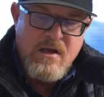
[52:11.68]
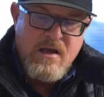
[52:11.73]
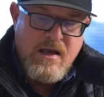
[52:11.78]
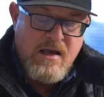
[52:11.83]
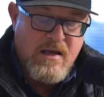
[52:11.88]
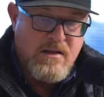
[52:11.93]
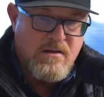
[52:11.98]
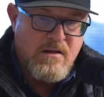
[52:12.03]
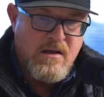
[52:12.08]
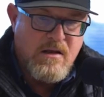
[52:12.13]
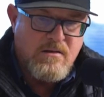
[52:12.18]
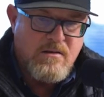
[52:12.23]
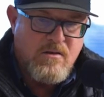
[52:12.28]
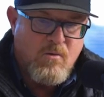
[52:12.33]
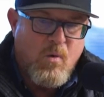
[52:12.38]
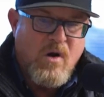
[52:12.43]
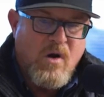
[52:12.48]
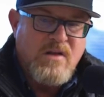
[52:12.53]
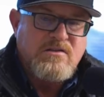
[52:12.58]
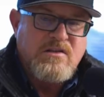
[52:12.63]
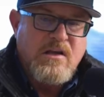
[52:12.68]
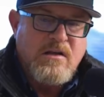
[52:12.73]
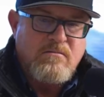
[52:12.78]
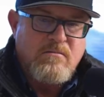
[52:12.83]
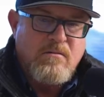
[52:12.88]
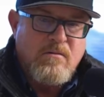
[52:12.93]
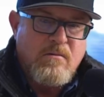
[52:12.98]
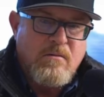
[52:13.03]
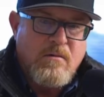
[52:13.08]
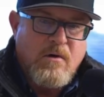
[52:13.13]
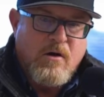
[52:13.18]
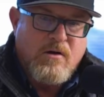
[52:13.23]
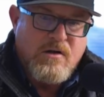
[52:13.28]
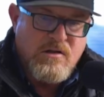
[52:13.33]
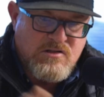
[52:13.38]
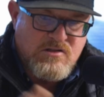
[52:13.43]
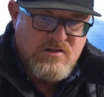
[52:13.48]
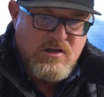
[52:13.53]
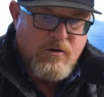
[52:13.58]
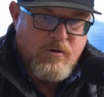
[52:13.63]
And the ones that are
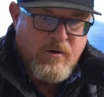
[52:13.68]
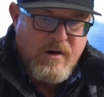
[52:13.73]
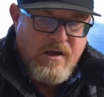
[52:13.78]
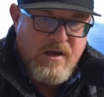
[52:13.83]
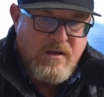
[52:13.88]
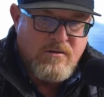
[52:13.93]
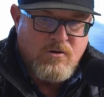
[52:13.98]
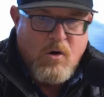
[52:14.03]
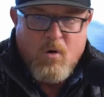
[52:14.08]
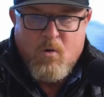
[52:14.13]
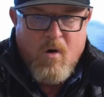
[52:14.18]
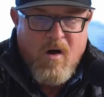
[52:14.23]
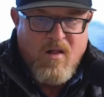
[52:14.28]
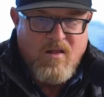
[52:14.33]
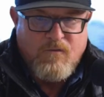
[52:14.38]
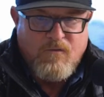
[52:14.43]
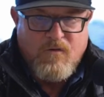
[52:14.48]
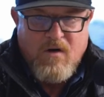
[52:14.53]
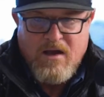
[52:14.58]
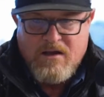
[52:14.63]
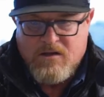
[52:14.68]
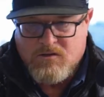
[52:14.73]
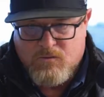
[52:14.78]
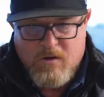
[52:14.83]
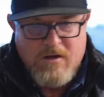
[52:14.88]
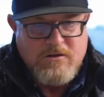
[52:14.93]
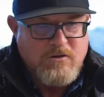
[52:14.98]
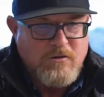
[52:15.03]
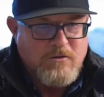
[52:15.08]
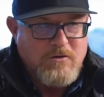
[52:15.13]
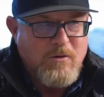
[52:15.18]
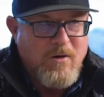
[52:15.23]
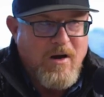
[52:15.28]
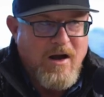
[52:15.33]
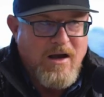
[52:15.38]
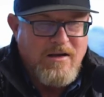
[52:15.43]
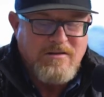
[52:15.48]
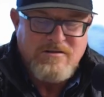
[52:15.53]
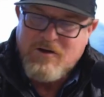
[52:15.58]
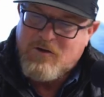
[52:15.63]
considering it don't qualify because rates are too
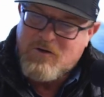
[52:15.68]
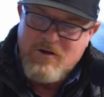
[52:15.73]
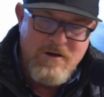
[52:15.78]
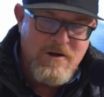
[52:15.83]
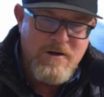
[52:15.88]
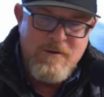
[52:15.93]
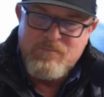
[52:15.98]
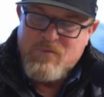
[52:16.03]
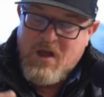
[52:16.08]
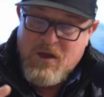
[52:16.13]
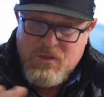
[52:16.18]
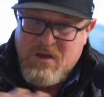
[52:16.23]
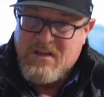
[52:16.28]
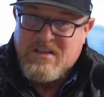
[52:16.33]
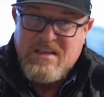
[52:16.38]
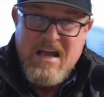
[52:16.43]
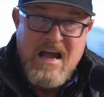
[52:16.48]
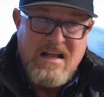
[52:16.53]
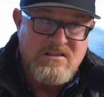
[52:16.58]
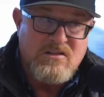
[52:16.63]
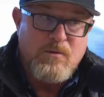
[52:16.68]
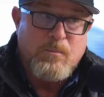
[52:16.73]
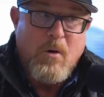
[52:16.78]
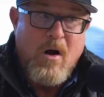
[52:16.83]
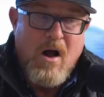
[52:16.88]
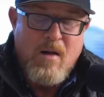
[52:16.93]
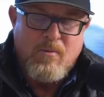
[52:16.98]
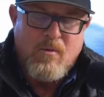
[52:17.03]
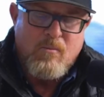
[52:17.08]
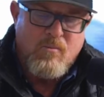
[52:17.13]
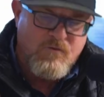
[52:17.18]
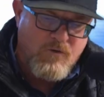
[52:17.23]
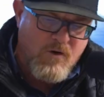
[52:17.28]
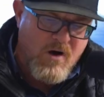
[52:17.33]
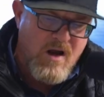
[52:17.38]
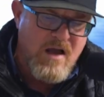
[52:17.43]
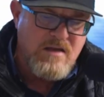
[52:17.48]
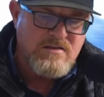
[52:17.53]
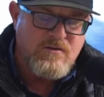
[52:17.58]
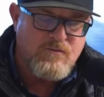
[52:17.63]
high. So I think that's a problem.
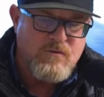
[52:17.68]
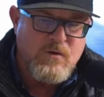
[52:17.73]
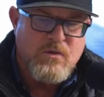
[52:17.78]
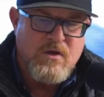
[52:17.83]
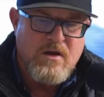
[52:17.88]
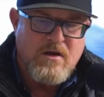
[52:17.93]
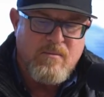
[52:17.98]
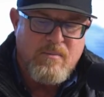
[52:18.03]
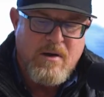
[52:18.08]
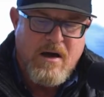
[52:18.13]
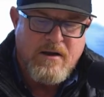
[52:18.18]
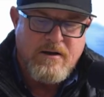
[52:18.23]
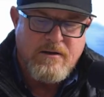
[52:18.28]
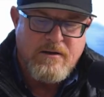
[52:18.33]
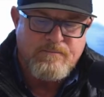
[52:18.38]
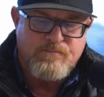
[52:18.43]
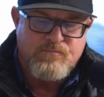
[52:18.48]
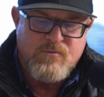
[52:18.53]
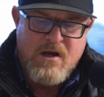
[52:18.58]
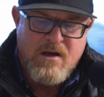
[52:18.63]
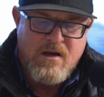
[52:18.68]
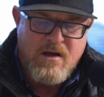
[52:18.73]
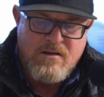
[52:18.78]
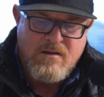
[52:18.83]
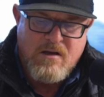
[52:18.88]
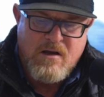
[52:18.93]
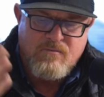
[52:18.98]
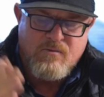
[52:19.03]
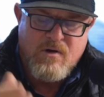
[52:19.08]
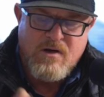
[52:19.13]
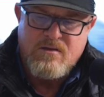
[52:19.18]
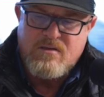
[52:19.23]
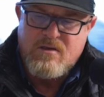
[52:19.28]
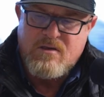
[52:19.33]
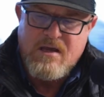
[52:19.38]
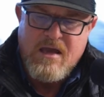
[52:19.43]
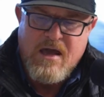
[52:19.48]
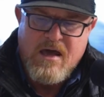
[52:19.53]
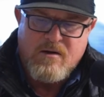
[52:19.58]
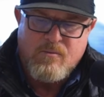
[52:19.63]
For us, if you think about it, I read
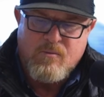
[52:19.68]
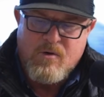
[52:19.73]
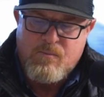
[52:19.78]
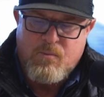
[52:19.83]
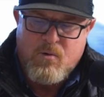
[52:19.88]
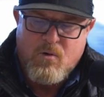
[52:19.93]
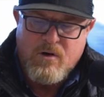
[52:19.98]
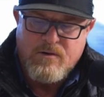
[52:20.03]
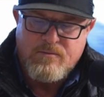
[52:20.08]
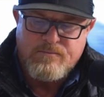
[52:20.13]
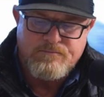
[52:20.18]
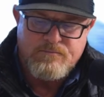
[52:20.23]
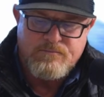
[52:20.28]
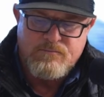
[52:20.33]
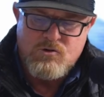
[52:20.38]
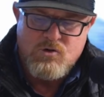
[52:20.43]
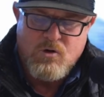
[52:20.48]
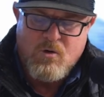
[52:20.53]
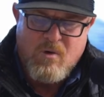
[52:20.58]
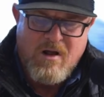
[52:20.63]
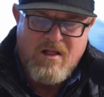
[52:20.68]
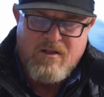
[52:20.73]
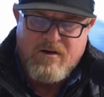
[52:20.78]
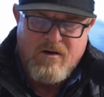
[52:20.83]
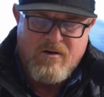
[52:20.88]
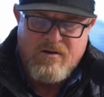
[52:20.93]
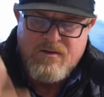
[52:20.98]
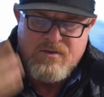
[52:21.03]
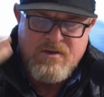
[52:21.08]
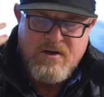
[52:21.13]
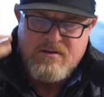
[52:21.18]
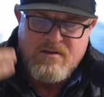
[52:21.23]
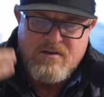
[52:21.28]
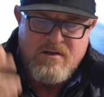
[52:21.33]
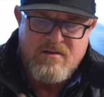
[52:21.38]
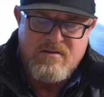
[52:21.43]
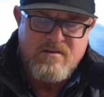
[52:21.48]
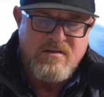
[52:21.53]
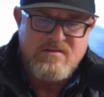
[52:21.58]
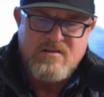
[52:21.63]
the Adam report a short while ago, and I think
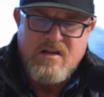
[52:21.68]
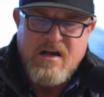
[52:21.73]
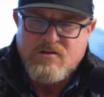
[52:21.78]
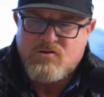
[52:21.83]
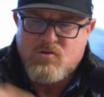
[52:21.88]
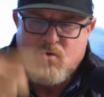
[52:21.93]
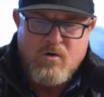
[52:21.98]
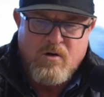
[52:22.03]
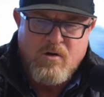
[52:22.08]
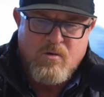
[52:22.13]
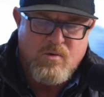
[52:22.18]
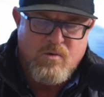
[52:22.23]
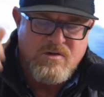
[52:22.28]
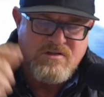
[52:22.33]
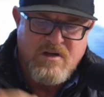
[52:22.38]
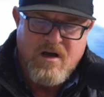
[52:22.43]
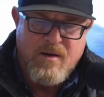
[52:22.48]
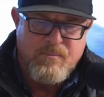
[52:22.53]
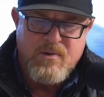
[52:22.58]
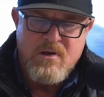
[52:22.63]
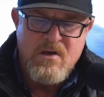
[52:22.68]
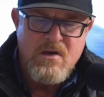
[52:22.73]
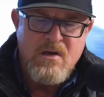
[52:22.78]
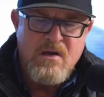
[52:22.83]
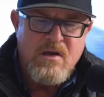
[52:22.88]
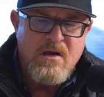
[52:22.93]
that this last quarter was up.